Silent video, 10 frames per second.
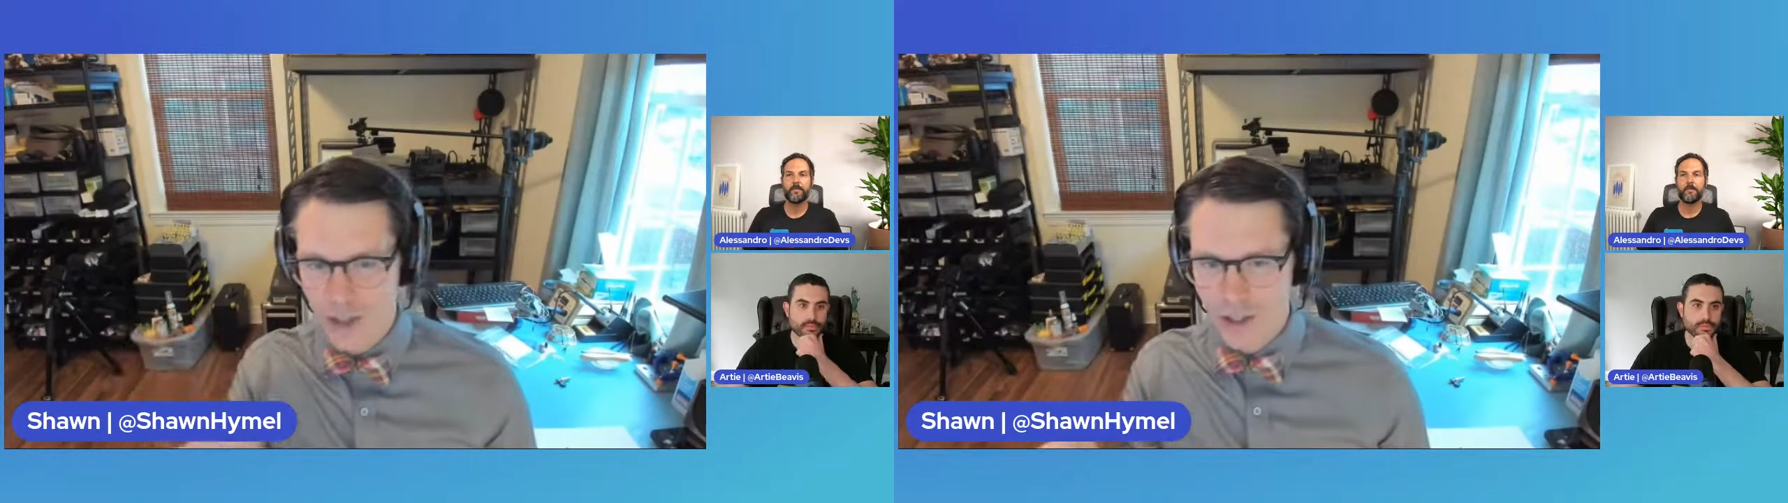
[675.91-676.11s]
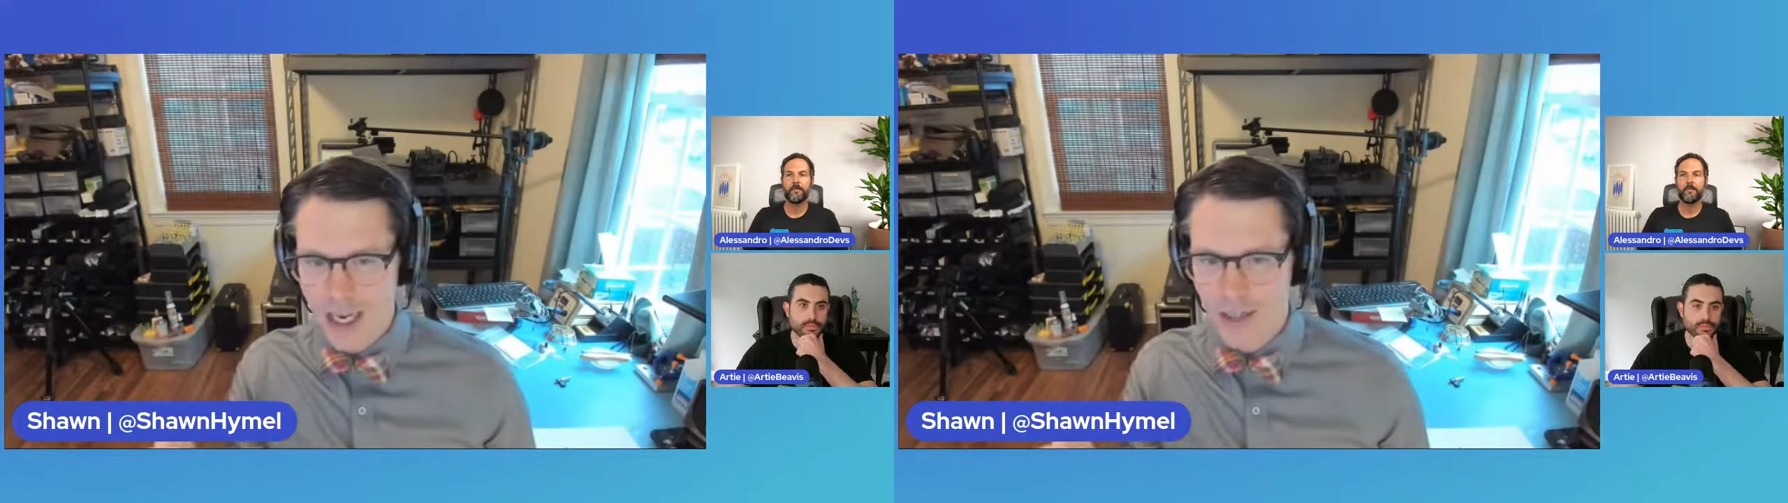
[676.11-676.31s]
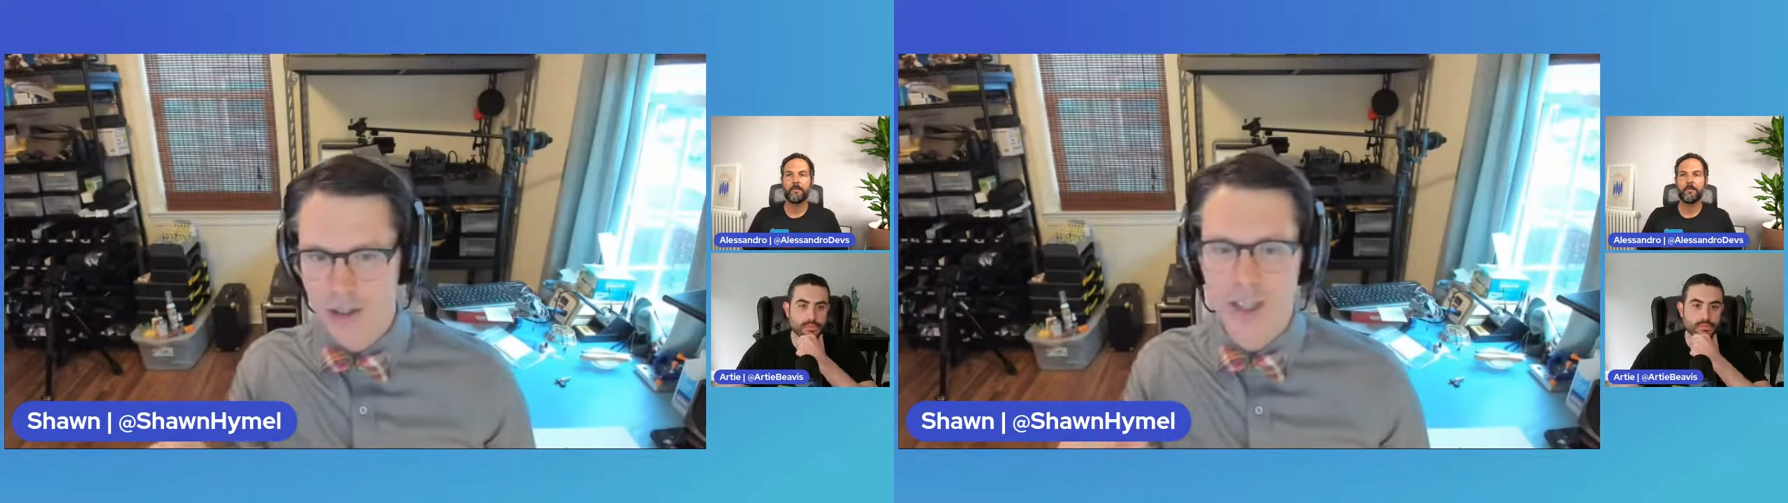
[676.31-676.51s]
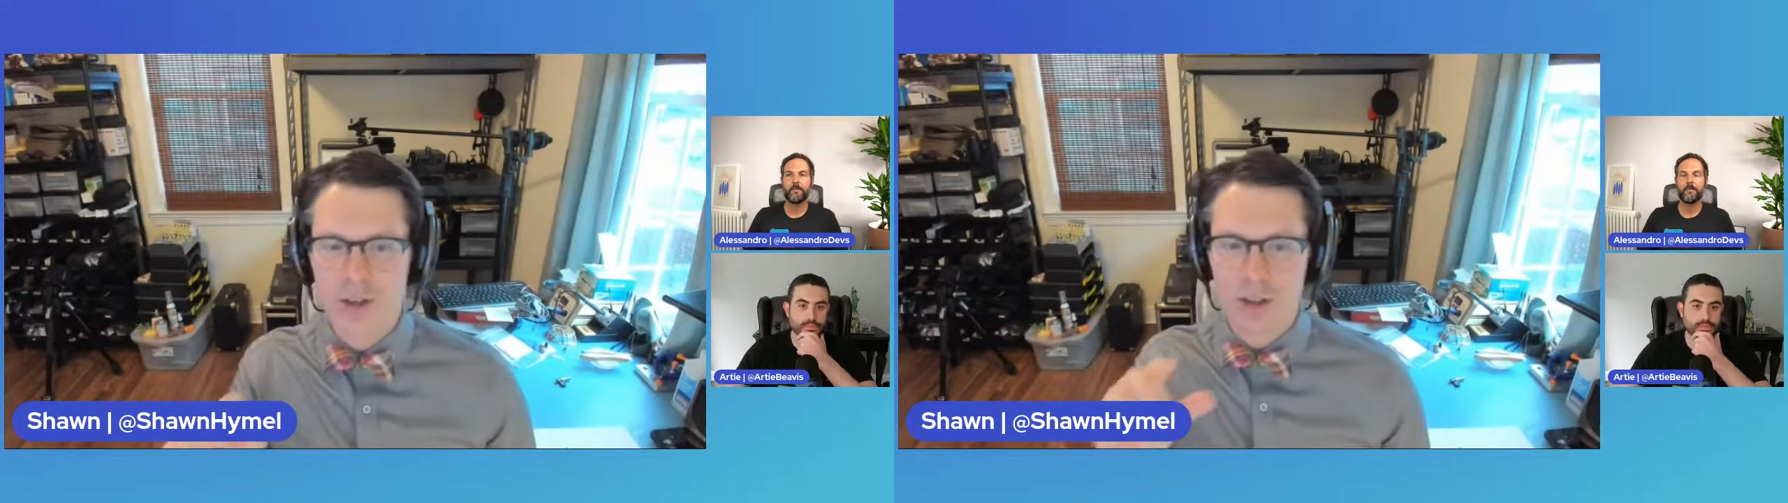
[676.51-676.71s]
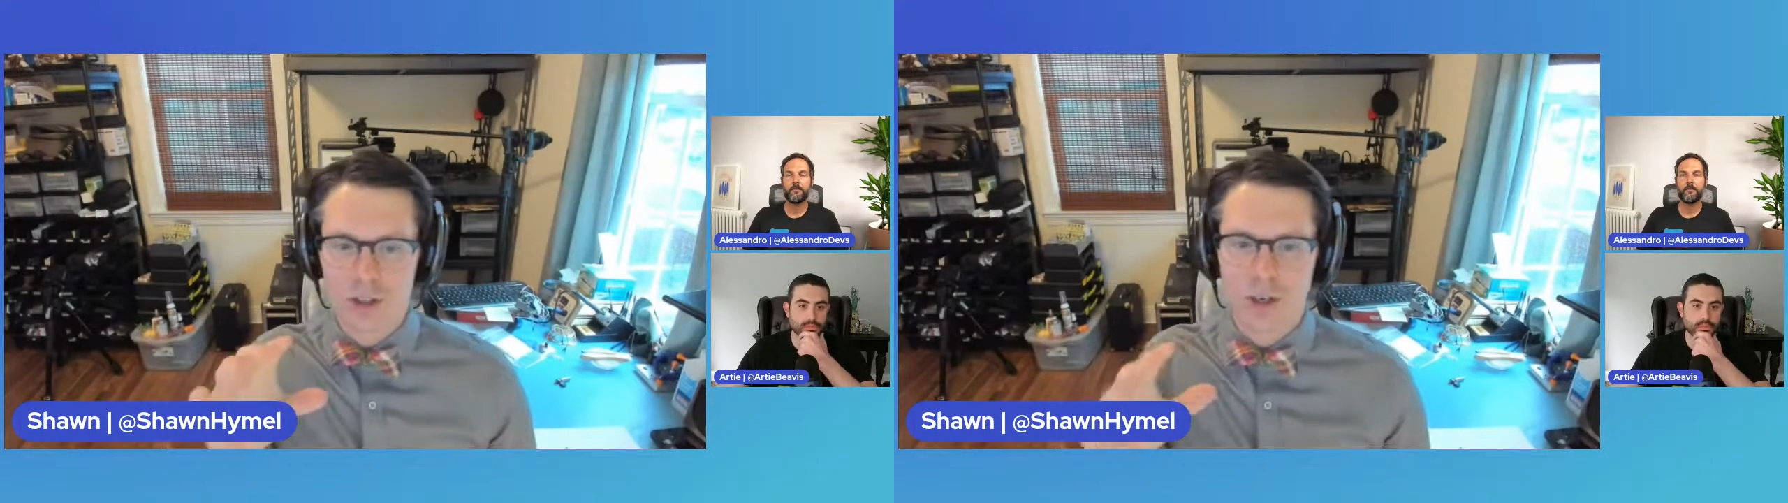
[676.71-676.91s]
your layers, and
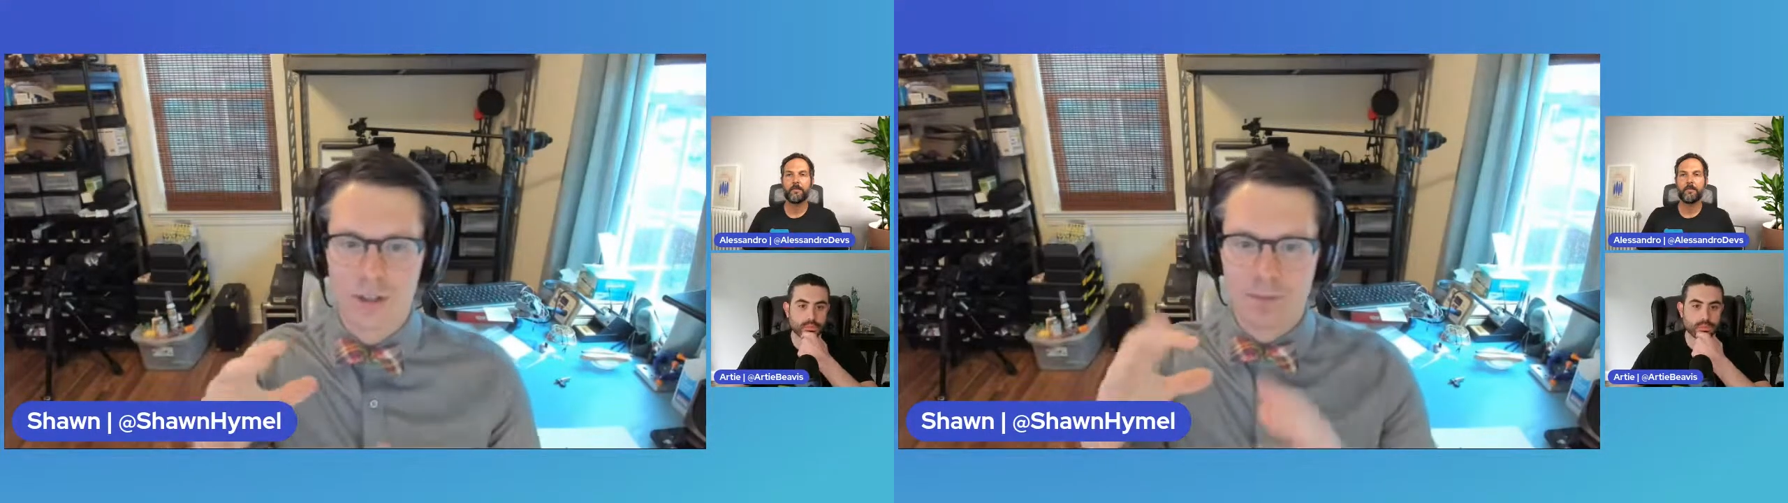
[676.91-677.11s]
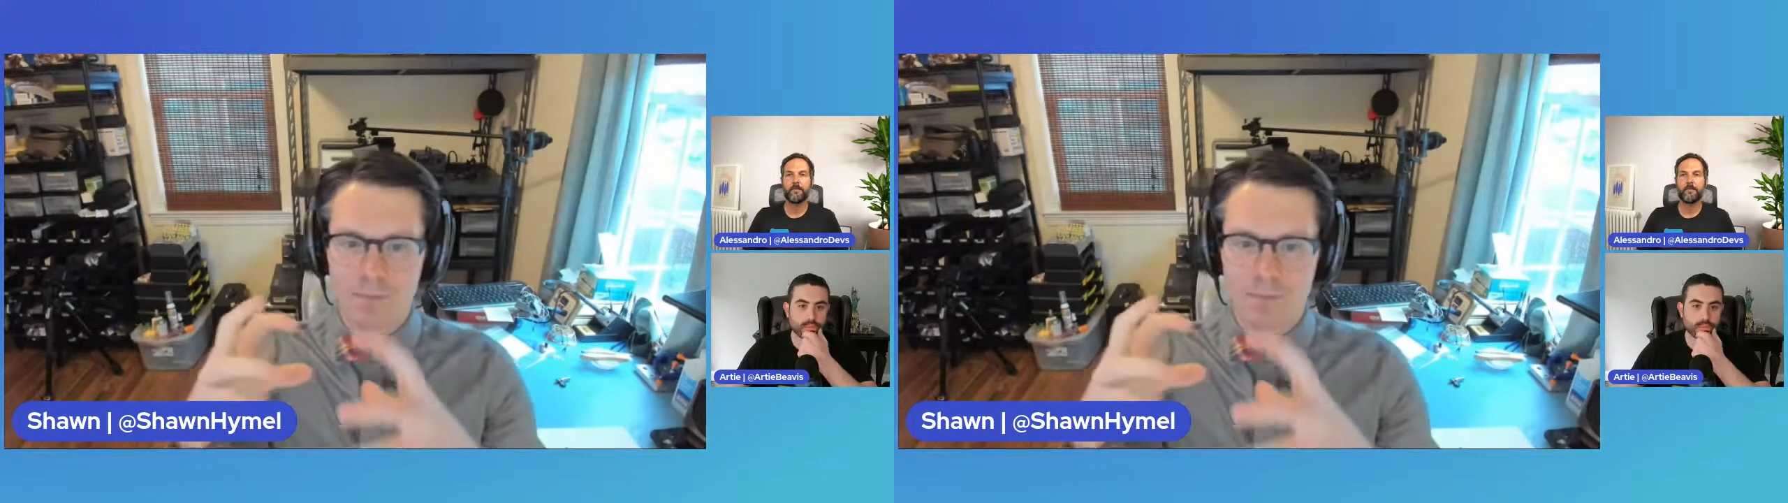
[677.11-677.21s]
you can start